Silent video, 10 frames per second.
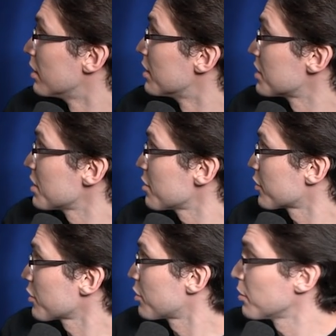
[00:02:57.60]
Is it Year of
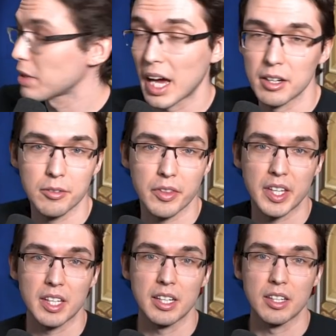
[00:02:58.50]
Cthulhu? I don't
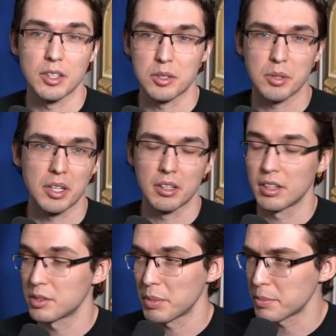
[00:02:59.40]
think it is. It
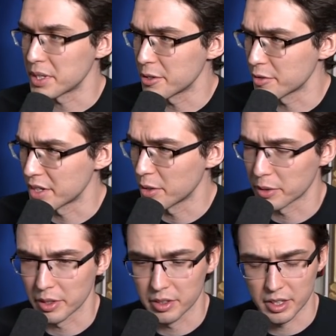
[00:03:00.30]
better be Year of the
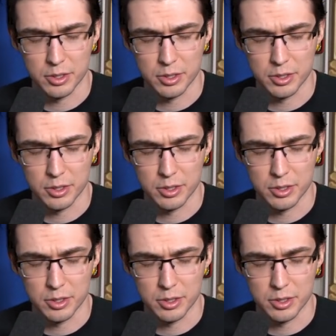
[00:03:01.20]
Ogre. I